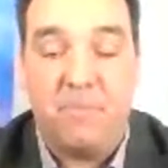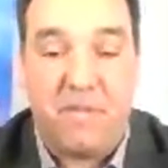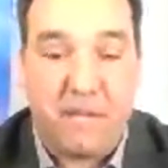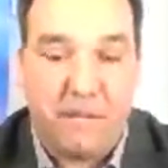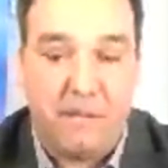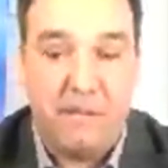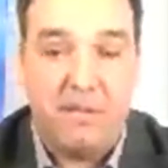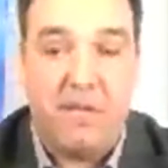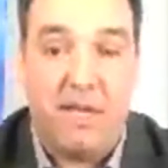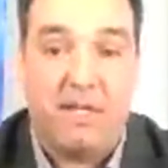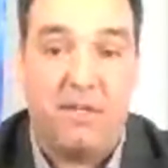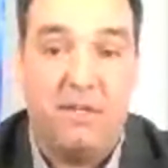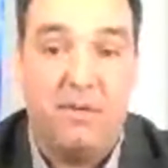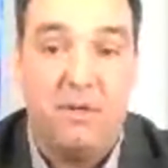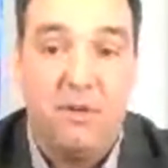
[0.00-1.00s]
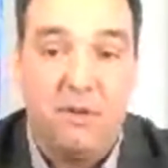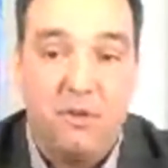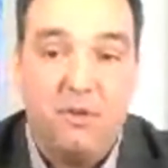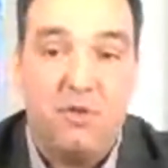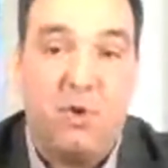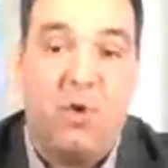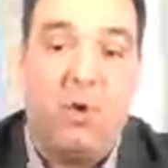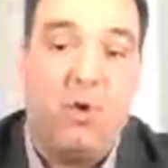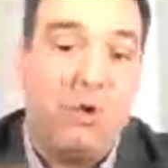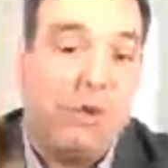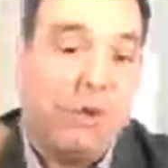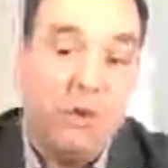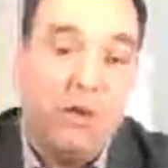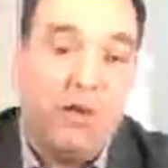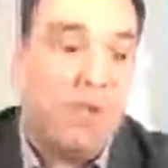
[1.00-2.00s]
Ken, thank you.
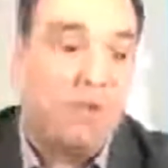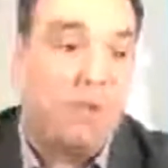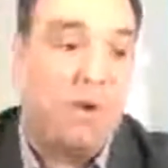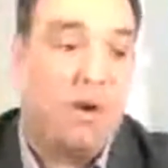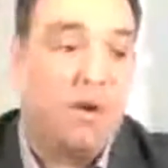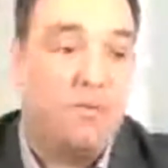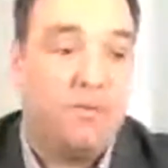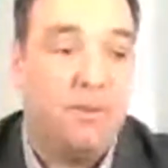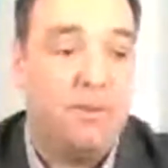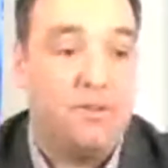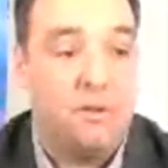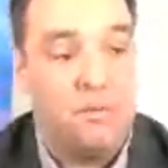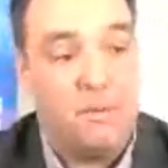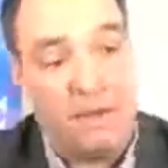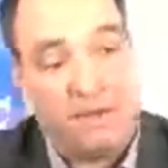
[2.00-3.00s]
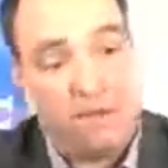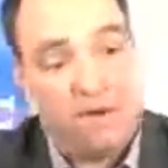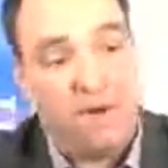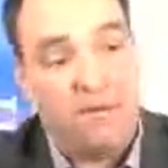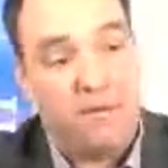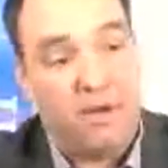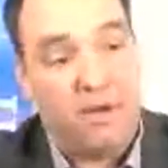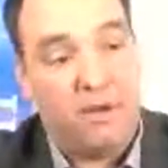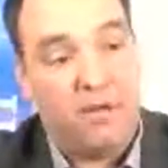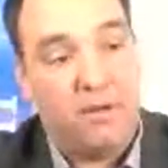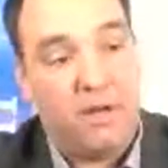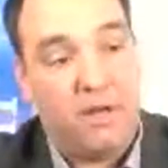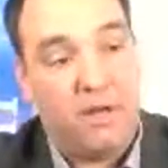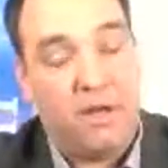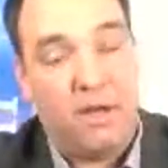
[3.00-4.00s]
Joel, everyone on YouTube, everyone
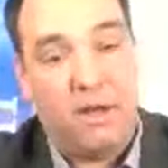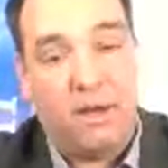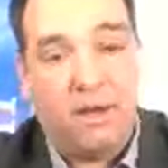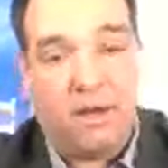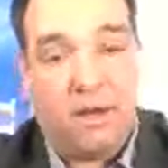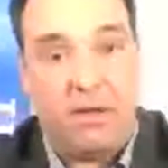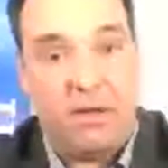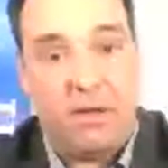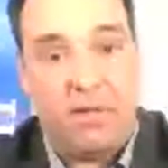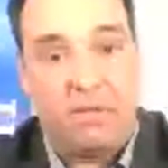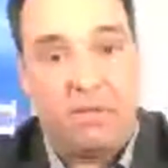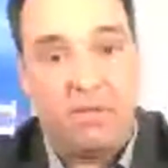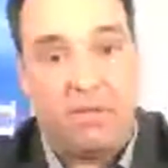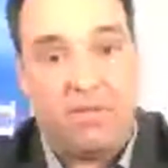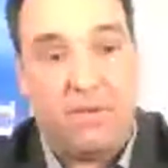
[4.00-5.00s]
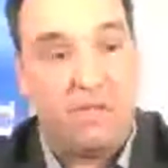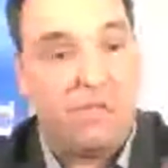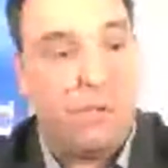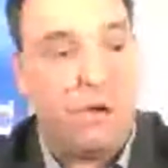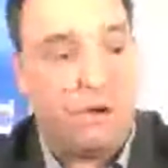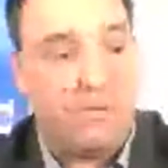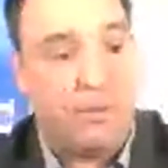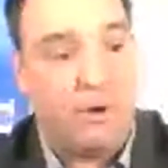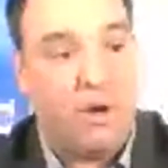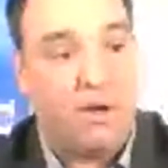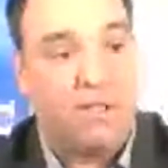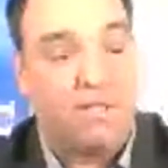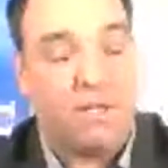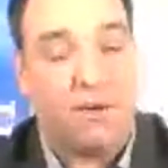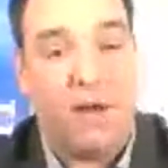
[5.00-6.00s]
on Facebook, everyone on
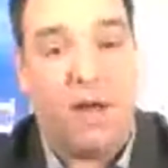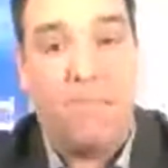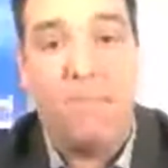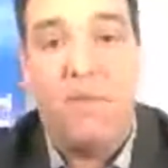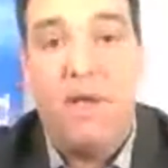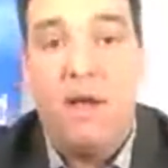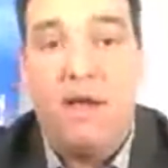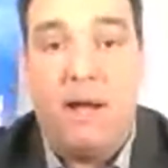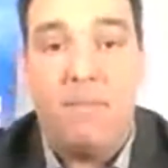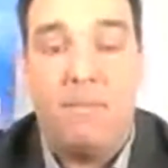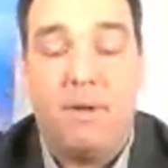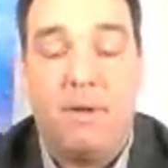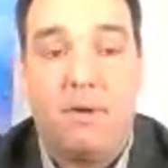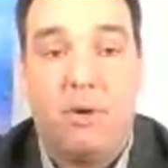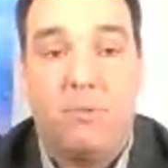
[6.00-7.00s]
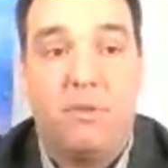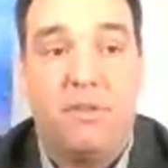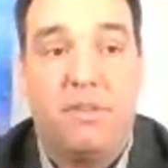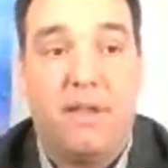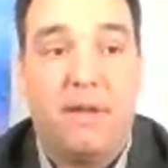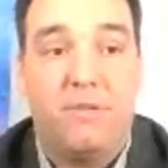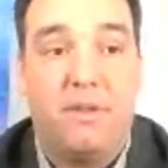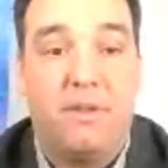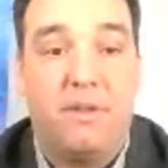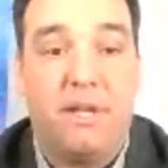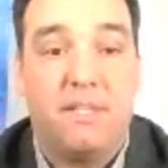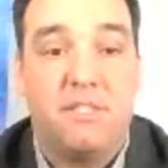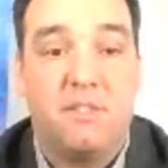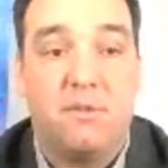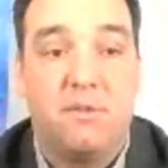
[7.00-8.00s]
Instagram. I'm incredibly thankful that you
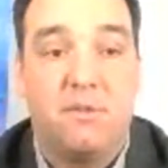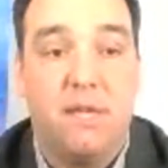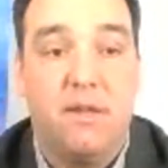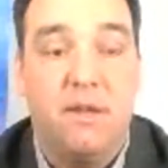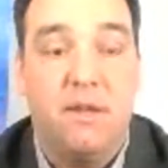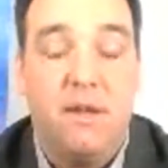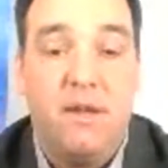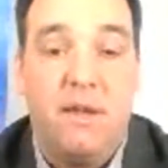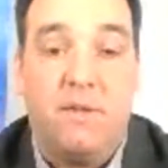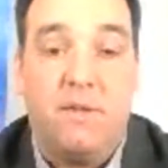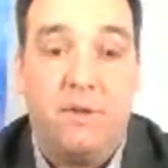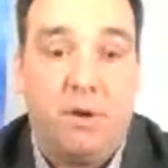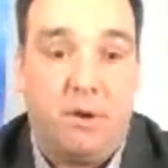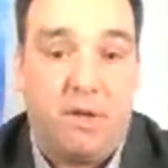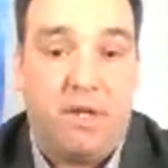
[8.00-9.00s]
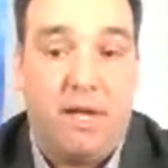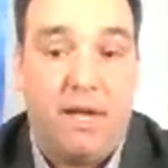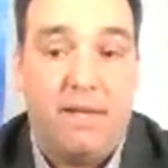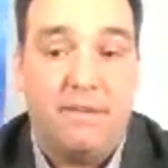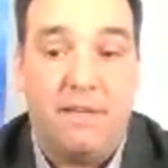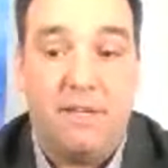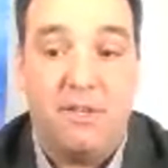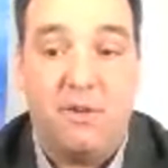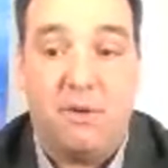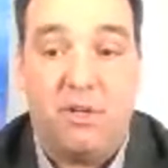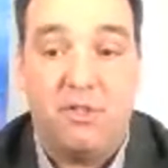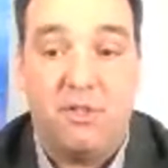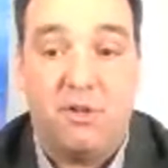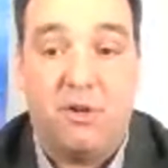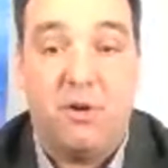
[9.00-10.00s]
guys tuned in. If you're a client and you're
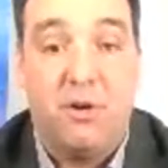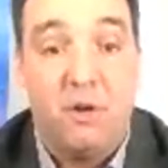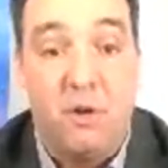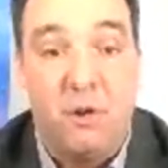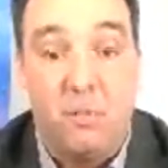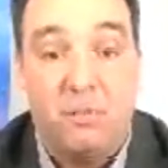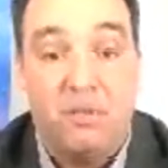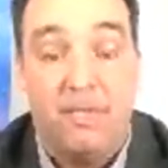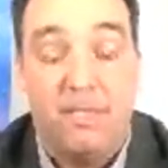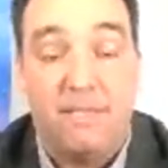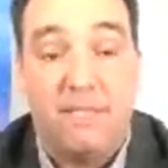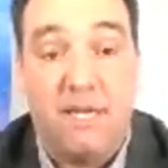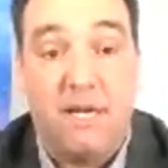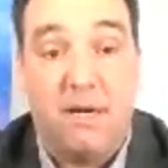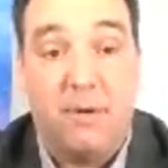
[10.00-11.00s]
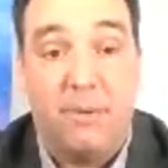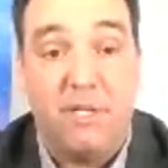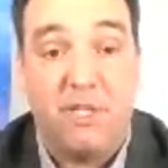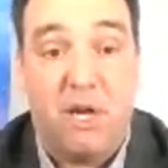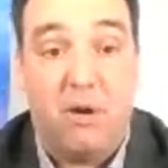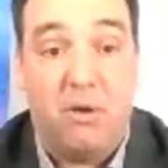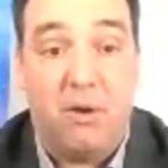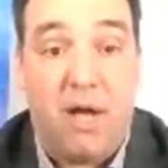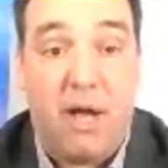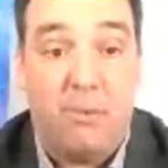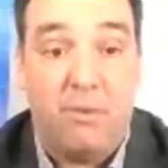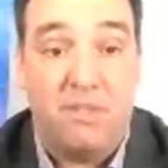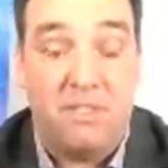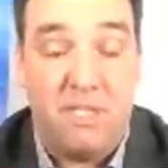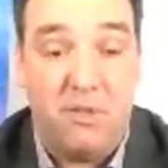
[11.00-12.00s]
unsure, please reach out. I
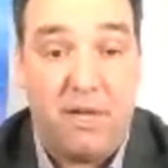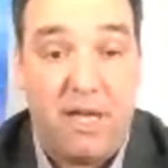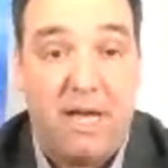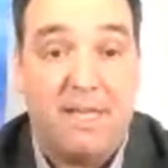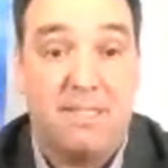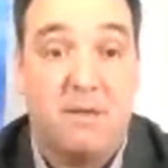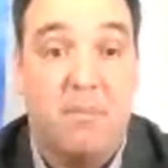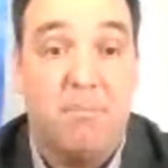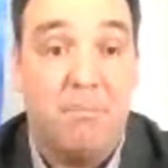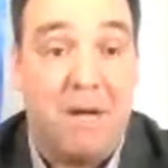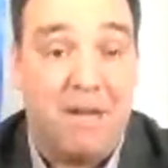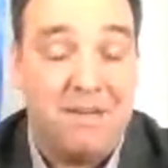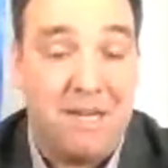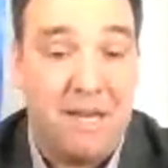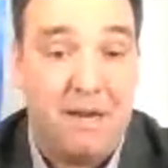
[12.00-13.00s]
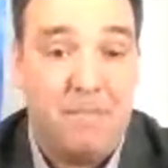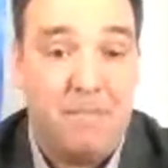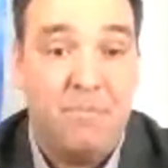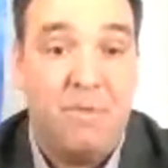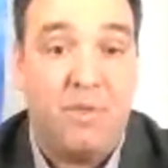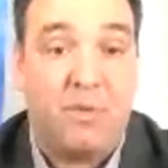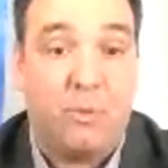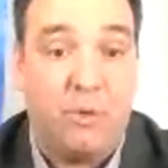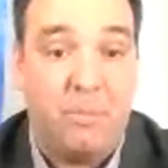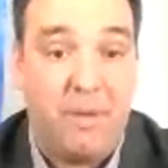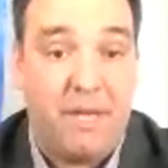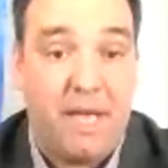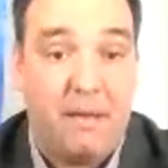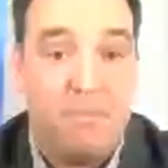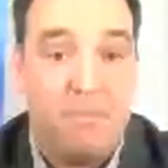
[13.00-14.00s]
will see you guys Monday, 3
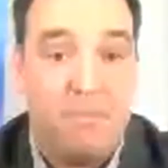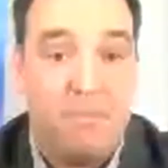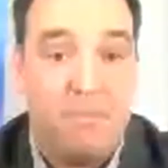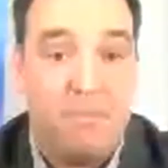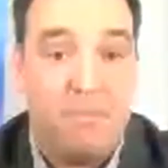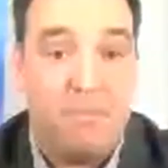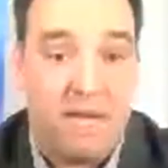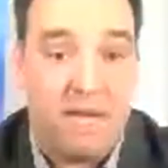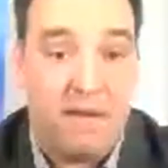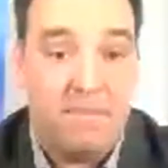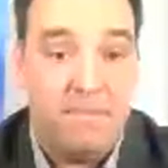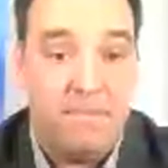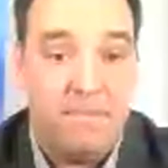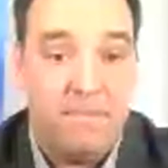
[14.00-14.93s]
p.m. Central Time